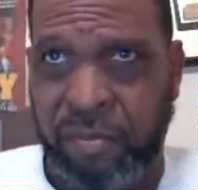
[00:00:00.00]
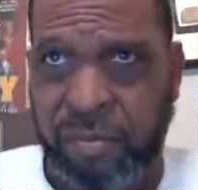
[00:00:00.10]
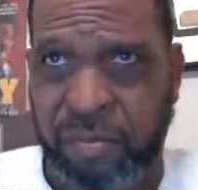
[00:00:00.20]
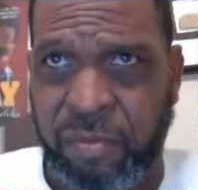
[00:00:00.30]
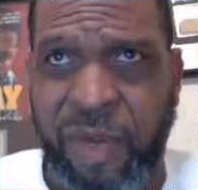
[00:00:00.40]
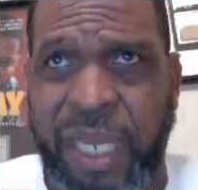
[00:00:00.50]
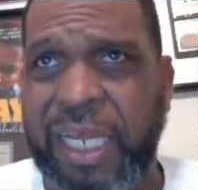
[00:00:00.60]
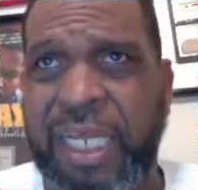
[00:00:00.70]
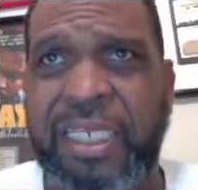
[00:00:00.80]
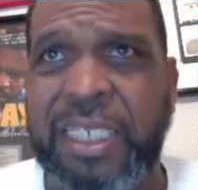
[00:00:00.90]
Right
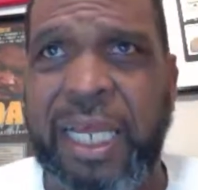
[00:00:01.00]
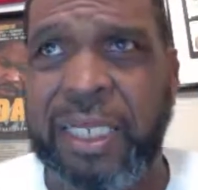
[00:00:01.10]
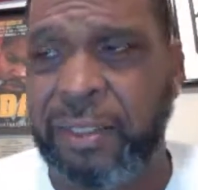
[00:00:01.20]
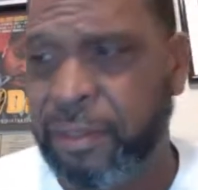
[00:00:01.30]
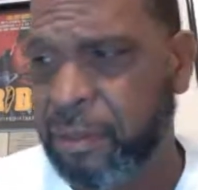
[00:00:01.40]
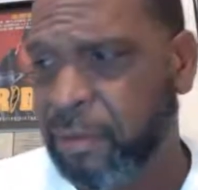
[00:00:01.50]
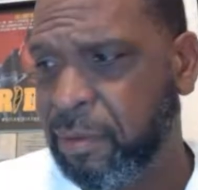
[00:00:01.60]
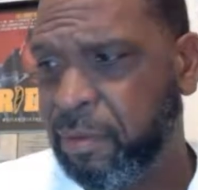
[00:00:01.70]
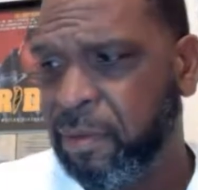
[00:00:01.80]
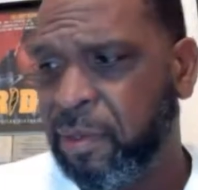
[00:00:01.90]
now today.
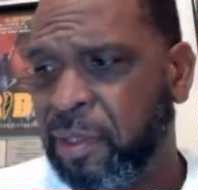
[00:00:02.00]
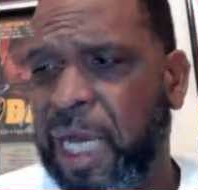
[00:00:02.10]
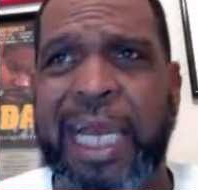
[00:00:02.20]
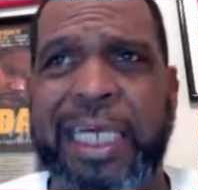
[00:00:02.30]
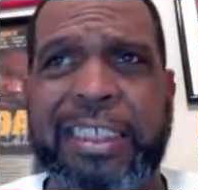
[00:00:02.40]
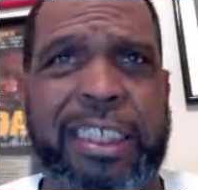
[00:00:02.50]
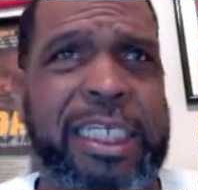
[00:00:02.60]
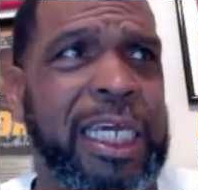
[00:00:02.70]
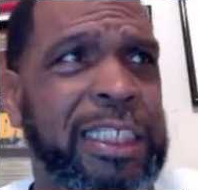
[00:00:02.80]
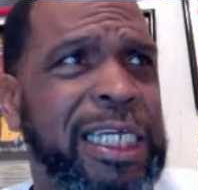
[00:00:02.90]
I asked the
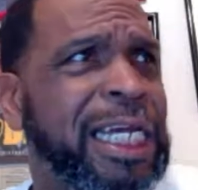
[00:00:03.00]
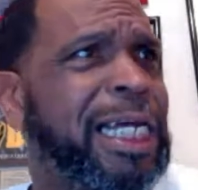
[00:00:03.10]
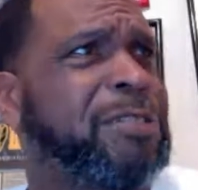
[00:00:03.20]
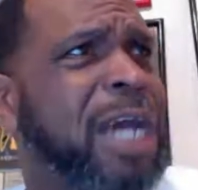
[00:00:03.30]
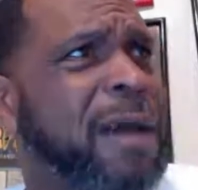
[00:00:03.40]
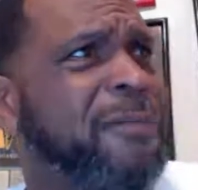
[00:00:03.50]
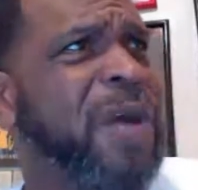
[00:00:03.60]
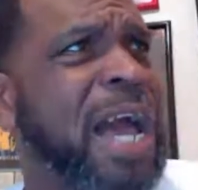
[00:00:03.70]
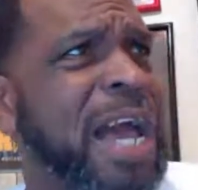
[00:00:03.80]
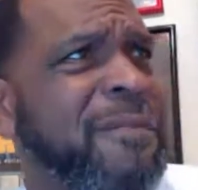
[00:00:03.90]
kids, I got top
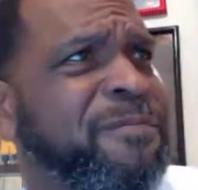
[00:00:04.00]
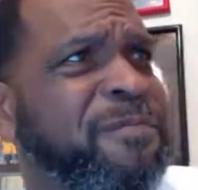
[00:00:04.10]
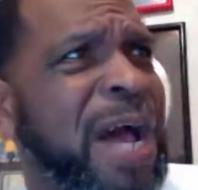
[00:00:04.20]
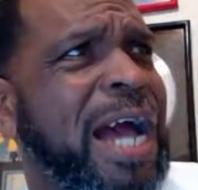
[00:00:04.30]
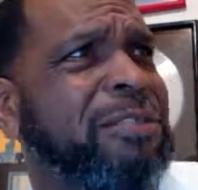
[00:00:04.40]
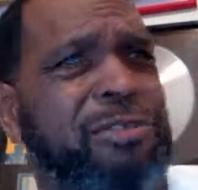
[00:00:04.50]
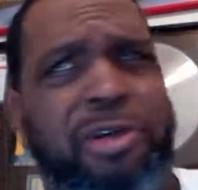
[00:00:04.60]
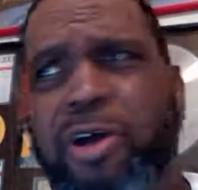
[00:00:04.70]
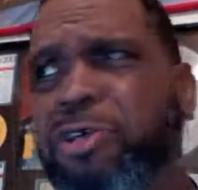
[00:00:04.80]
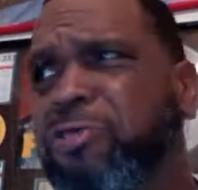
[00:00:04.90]

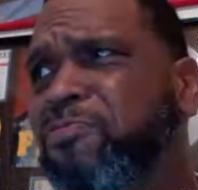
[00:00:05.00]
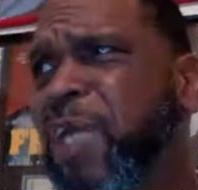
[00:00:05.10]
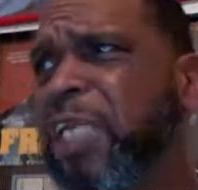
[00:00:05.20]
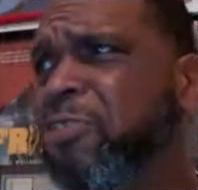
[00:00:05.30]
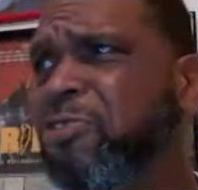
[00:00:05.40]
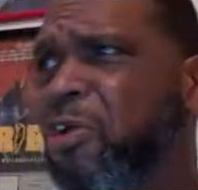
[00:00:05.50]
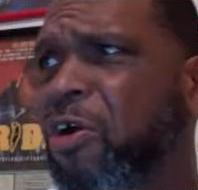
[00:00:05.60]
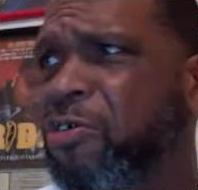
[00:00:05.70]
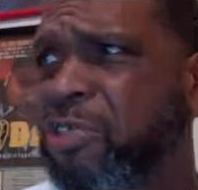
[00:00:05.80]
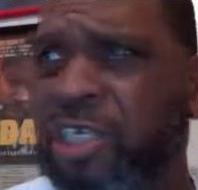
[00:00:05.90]
5-star, and
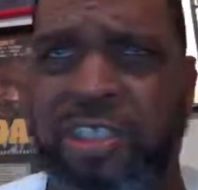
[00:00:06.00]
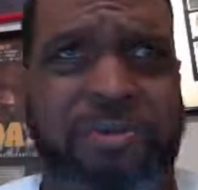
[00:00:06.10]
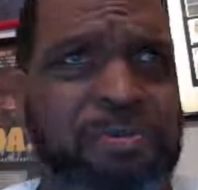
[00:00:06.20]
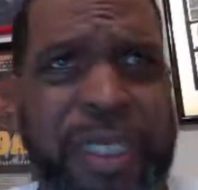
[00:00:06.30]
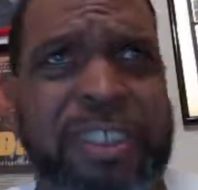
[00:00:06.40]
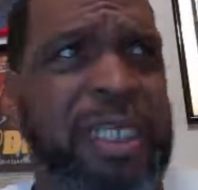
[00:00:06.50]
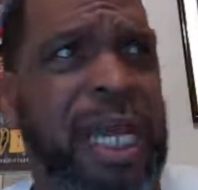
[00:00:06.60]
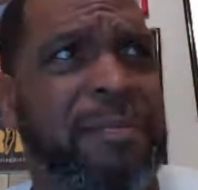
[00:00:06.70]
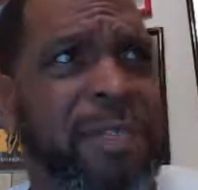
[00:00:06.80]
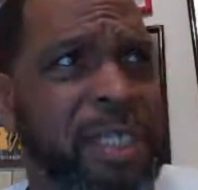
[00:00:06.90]
8-star kids, big
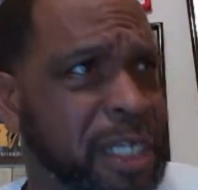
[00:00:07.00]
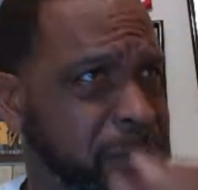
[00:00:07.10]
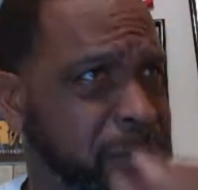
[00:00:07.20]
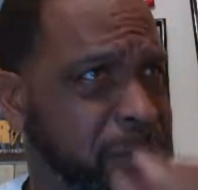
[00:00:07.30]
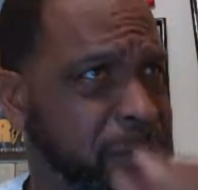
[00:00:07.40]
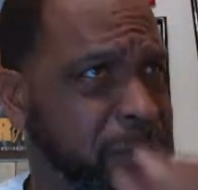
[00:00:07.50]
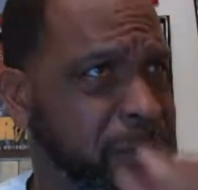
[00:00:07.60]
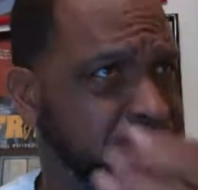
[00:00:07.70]
time kids play for me on the